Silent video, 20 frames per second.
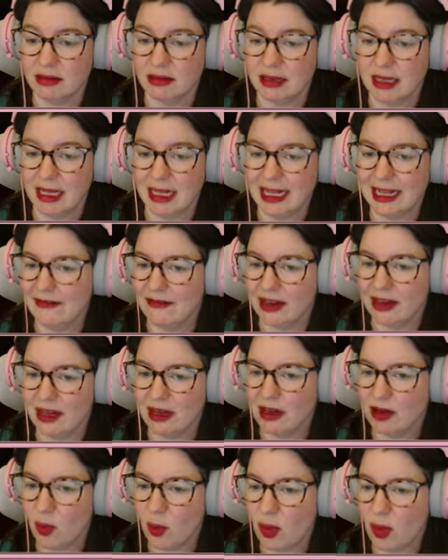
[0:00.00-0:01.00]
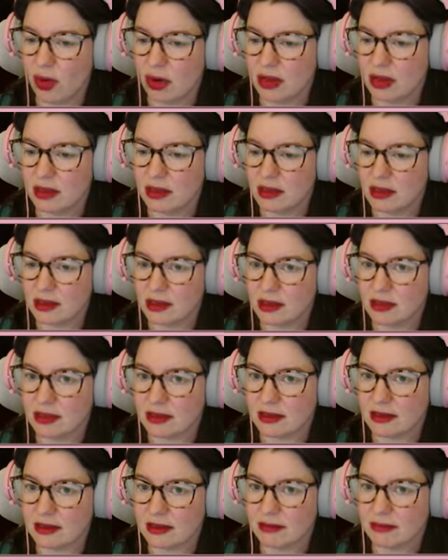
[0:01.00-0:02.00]
living quarters.
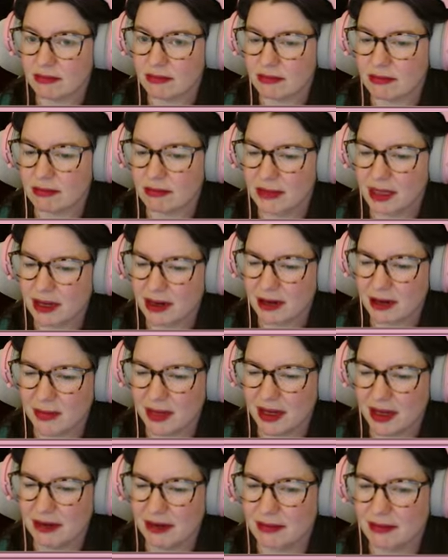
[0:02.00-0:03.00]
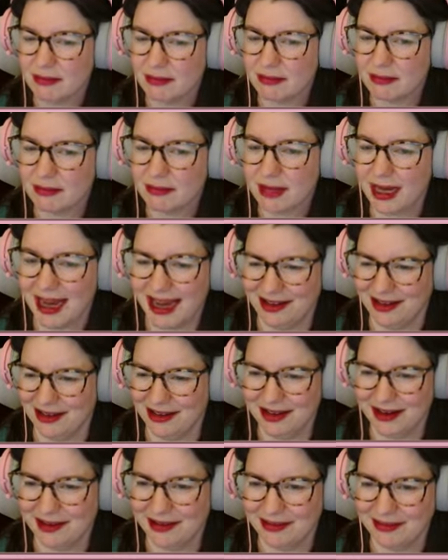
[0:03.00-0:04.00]
You know what I mean? I don't
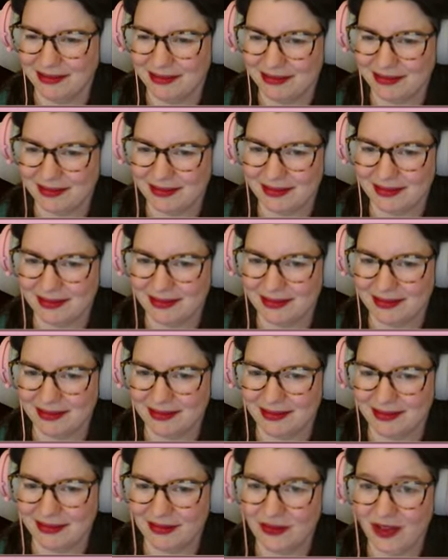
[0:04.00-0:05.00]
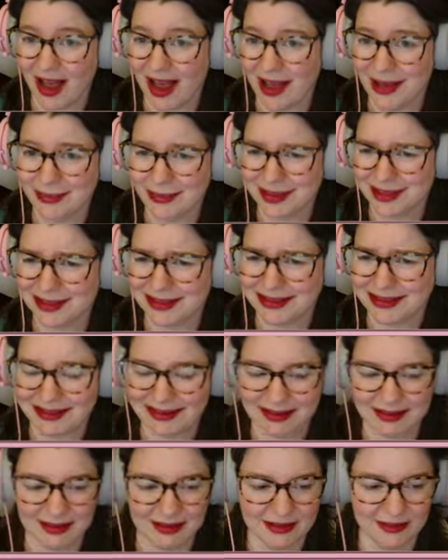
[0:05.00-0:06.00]
know. Vibes.
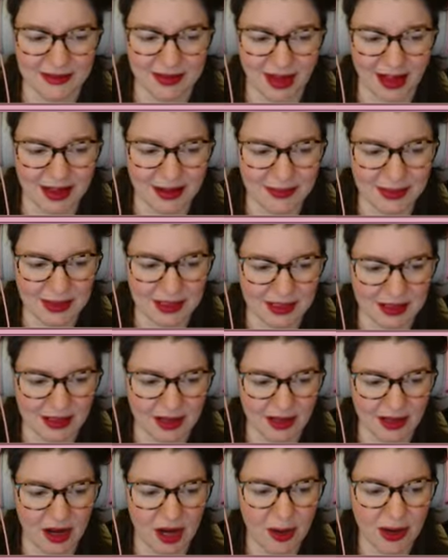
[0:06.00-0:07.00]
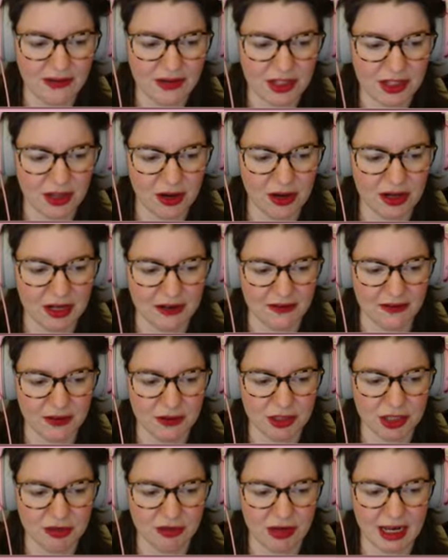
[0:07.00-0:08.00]
Vibes. Oh, I've sorted it full
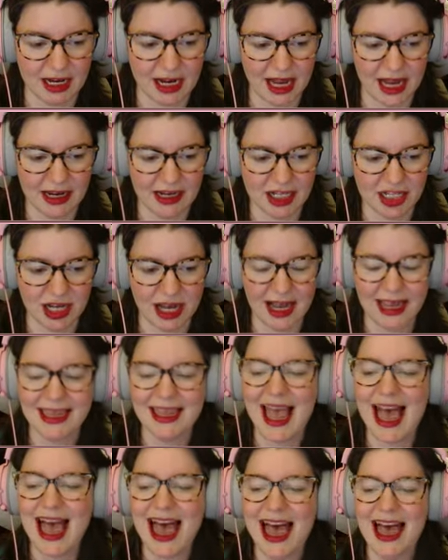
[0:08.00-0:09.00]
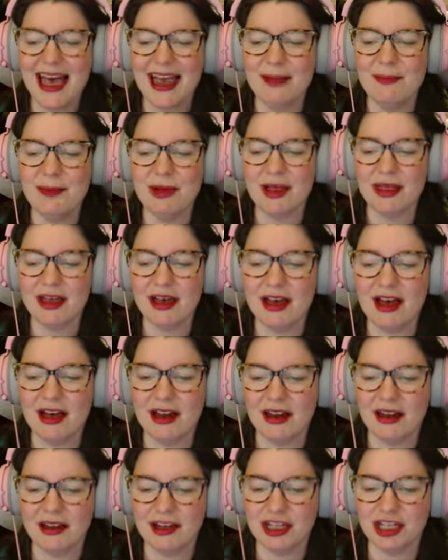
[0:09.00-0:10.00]
screen and chat. Yay, mother!
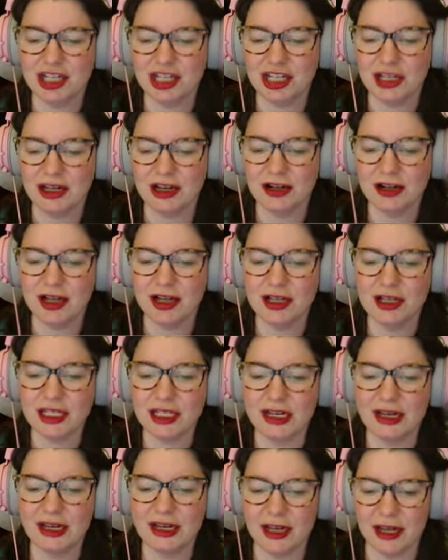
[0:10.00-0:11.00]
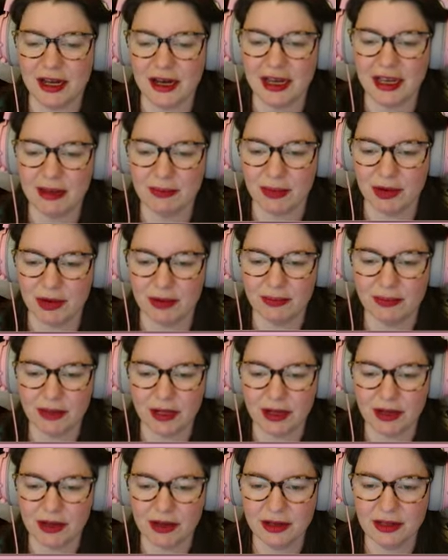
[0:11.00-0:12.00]
Look at you. Look at us learning, mum.
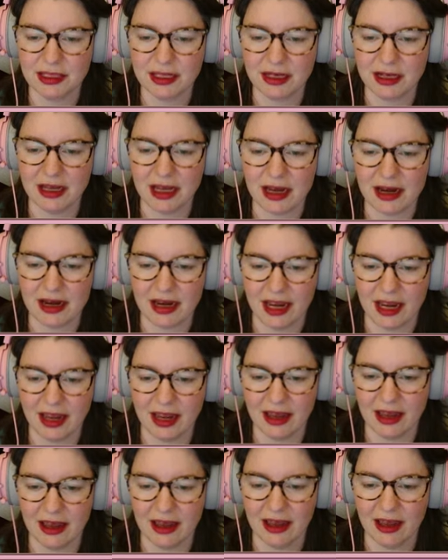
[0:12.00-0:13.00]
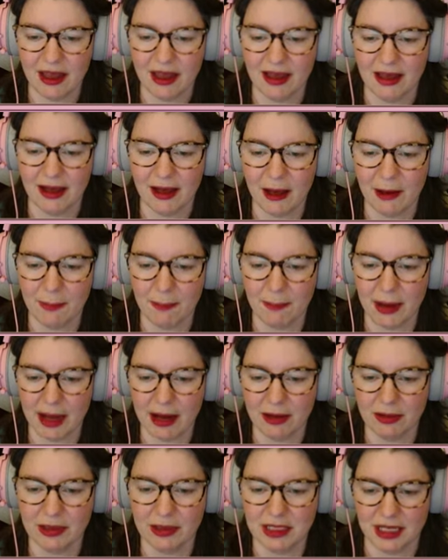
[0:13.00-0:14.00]
Look at us learning
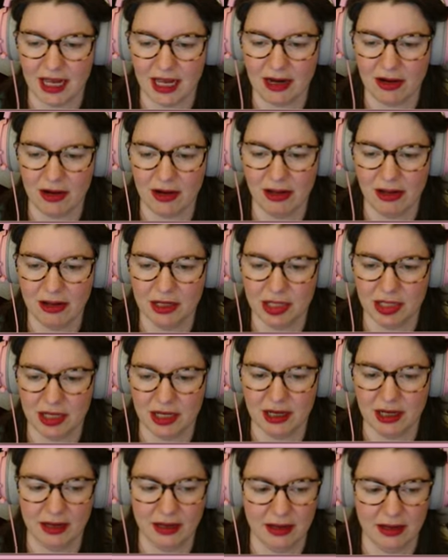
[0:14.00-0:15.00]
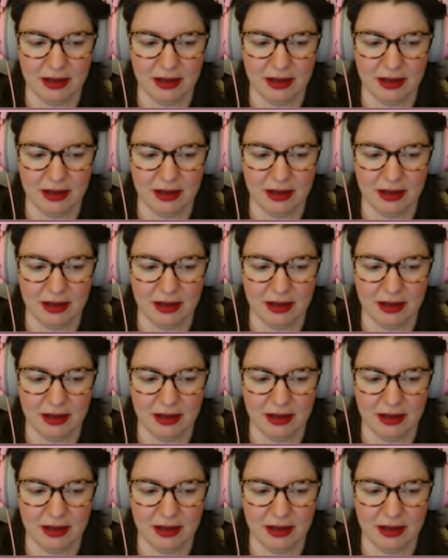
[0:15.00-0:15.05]
about technology.